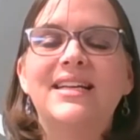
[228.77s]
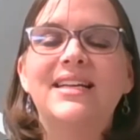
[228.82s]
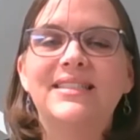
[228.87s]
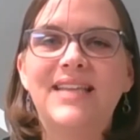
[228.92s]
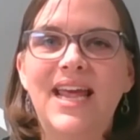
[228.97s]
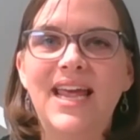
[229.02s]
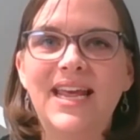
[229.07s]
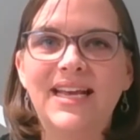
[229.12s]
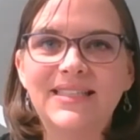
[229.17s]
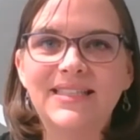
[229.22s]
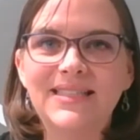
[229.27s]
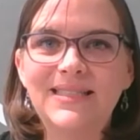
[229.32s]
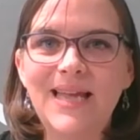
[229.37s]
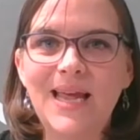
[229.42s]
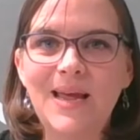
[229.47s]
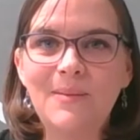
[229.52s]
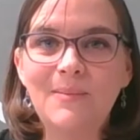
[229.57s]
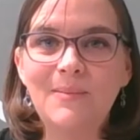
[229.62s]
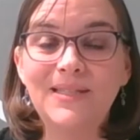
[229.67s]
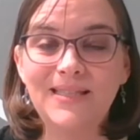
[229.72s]
take a
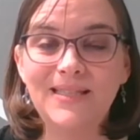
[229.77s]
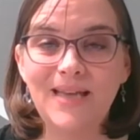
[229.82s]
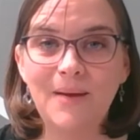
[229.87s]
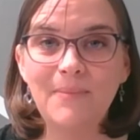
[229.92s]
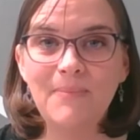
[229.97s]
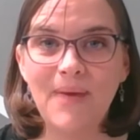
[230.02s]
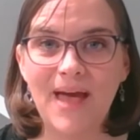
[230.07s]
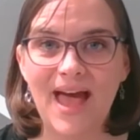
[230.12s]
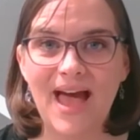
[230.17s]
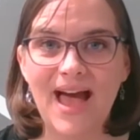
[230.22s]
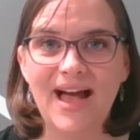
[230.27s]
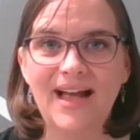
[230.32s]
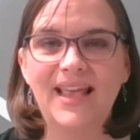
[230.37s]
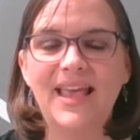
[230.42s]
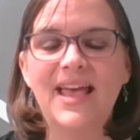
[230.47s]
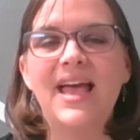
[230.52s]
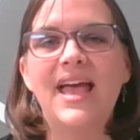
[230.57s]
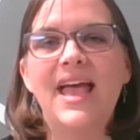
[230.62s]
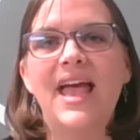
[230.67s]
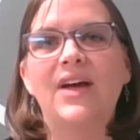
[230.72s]
state, step back
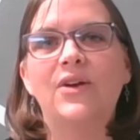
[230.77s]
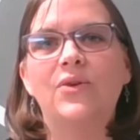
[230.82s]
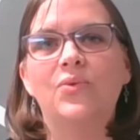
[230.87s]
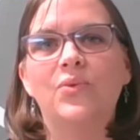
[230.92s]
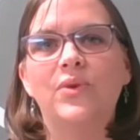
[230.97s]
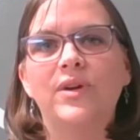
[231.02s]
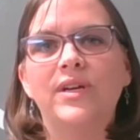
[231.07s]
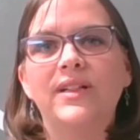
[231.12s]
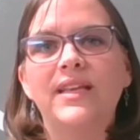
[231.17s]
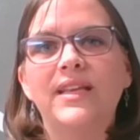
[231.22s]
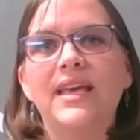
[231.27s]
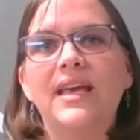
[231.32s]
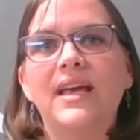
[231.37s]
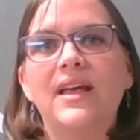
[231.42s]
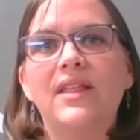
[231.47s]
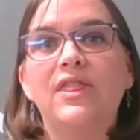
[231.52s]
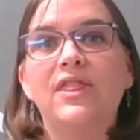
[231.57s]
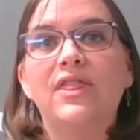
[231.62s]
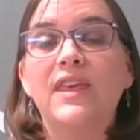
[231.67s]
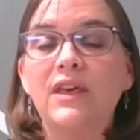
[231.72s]
and
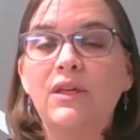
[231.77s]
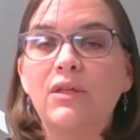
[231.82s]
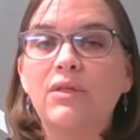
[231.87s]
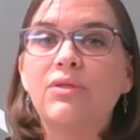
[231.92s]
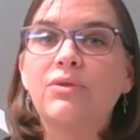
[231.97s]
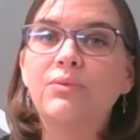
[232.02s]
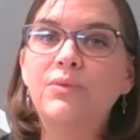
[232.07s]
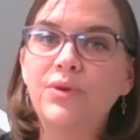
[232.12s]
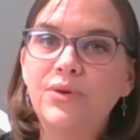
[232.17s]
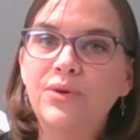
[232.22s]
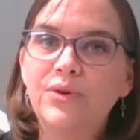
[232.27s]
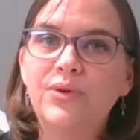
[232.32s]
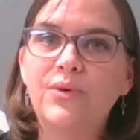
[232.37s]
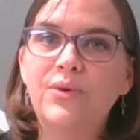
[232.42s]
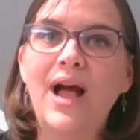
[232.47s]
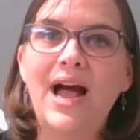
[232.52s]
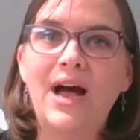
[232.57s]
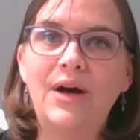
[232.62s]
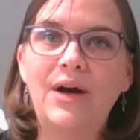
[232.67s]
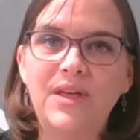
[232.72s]
really think through
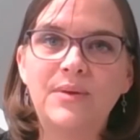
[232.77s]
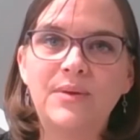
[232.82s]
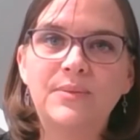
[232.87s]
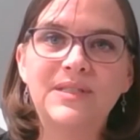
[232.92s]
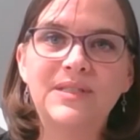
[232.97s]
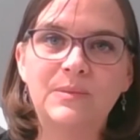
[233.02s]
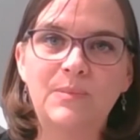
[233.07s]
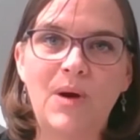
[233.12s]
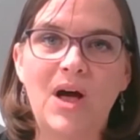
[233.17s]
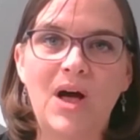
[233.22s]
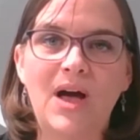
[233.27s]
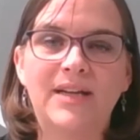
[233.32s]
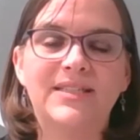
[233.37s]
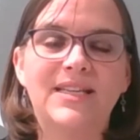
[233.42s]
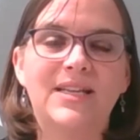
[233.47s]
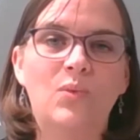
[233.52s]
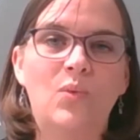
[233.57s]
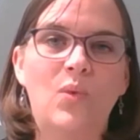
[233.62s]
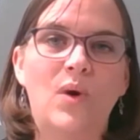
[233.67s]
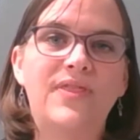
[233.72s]
how they respond
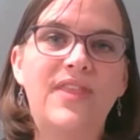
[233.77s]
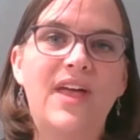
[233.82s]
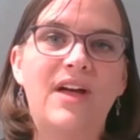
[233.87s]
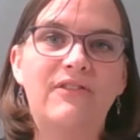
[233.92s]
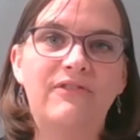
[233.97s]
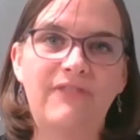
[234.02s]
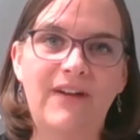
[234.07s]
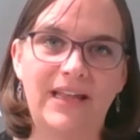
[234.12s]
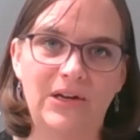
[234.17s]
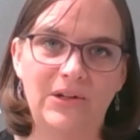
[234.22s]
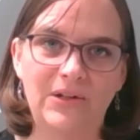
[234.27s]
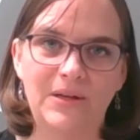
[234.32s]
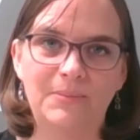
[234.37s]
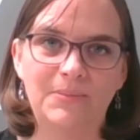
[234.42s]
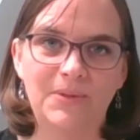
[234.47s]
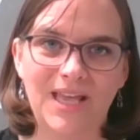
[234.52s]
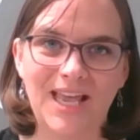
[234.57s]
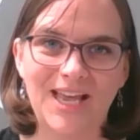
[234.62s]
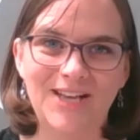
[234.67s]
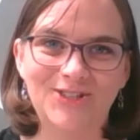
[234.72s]
and what that final
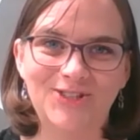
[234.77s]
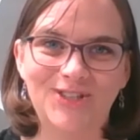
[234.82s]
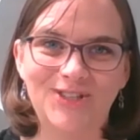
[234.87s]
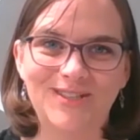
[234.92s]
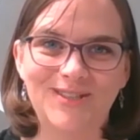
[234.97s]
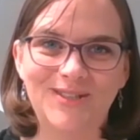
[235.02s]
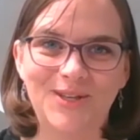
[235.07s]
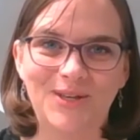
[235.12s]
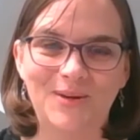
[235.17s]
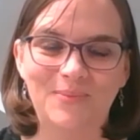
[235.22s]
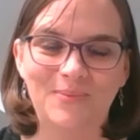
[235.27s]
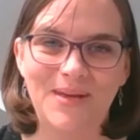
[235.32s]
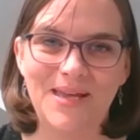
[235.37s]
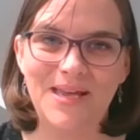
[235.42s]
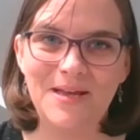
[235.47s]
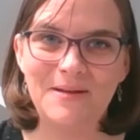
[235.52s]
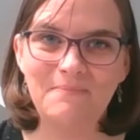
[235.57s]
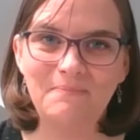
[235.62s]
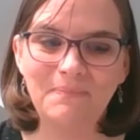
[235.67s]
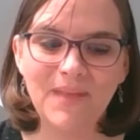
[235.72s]
implication is going to
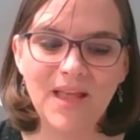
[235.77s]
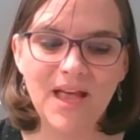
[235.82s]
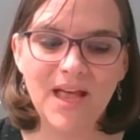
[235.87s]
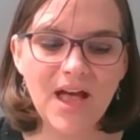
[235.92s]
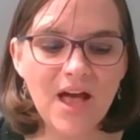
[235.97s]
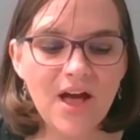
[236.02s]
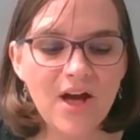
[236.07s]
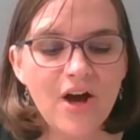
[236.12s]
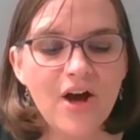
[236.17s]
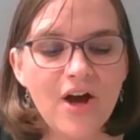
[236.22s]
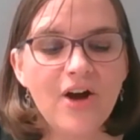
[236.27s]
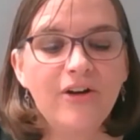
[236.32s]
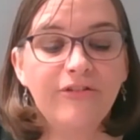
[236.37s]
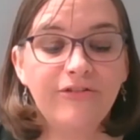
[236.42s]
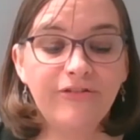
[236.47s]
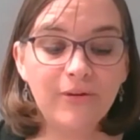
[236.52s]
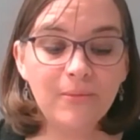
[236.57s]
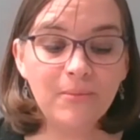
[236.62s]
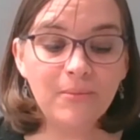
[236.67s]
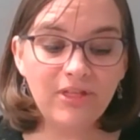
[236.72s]
be
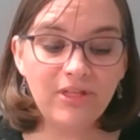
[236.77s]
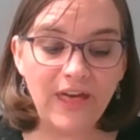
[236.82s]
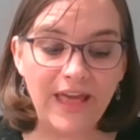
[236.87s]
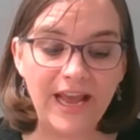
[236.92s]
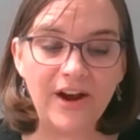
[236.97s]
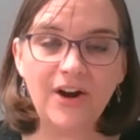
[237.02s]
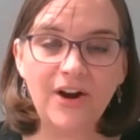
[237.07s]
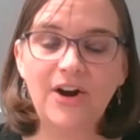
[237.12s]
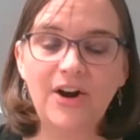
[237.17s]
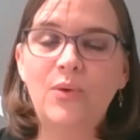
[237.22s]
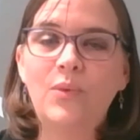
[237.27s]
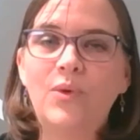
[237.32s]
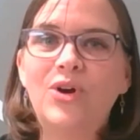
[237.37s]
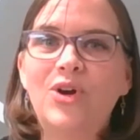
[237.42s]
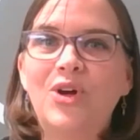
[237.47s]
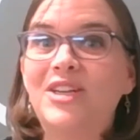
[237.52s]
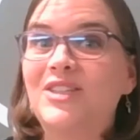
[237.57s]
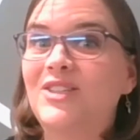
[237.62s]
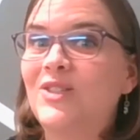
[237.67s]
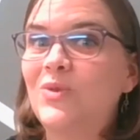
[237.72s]
from there, we're
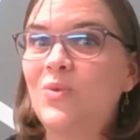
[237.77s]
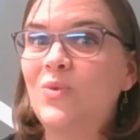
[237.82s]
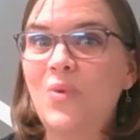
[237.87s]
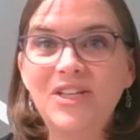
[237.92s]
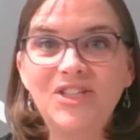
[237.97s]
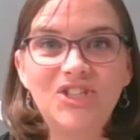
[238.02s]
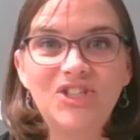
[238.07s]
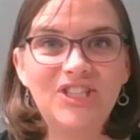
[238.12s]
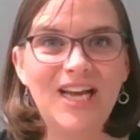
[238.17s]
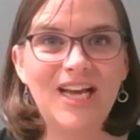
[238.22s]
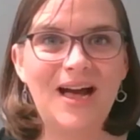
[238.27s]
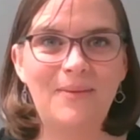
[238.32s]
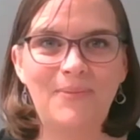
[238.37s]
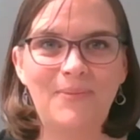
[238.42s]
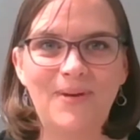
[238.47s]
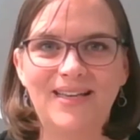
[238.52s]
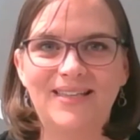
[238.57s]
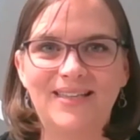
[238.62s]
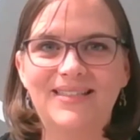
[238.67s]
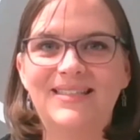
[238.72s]
going to switch
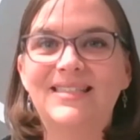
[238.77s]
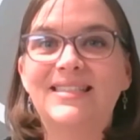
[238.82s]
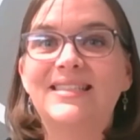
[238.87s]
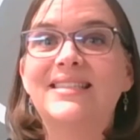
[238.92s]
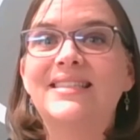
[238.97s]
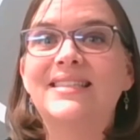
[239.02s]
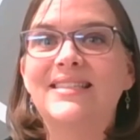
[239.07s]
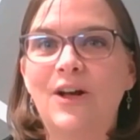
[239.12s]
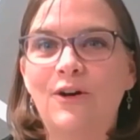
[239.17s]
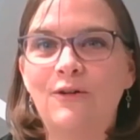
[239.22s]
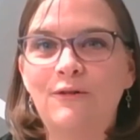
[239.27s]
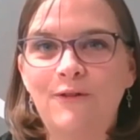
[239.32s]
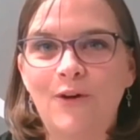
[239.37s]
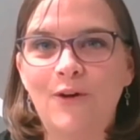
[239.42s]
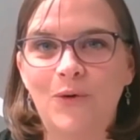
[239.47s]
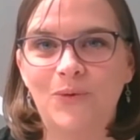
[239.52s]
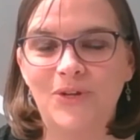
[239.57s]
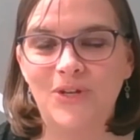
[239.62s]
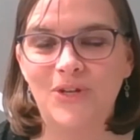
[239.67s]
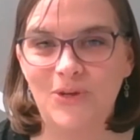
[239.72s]
topics to cell phone